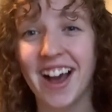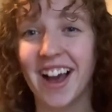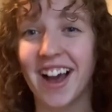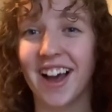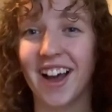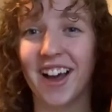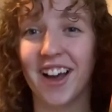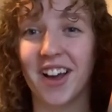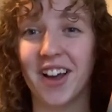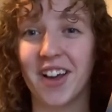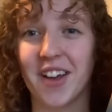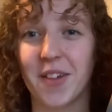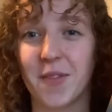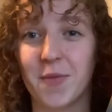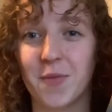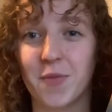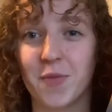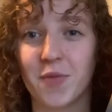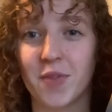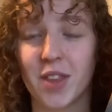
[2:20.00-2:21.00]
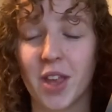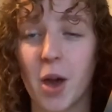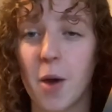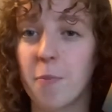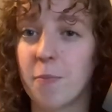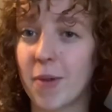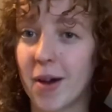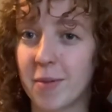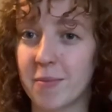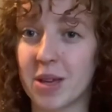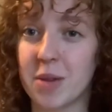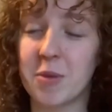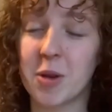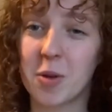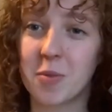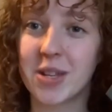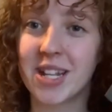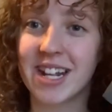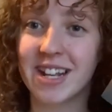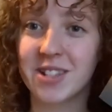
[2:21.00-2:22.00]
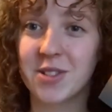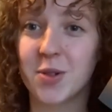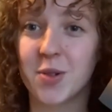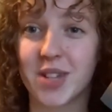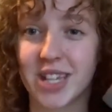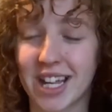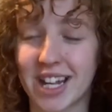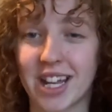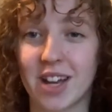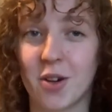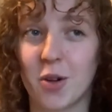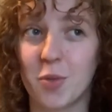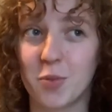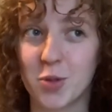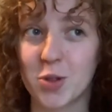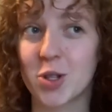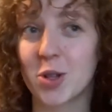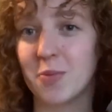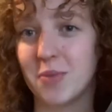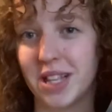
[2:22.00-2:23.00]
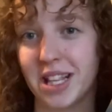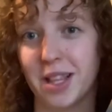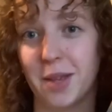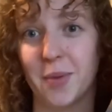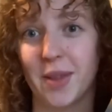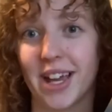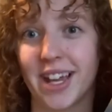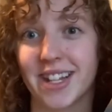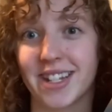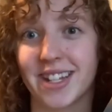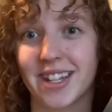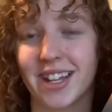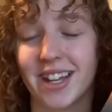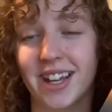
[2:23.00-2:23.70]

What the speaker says: but maybe it'll be nice going in it almost completely blind.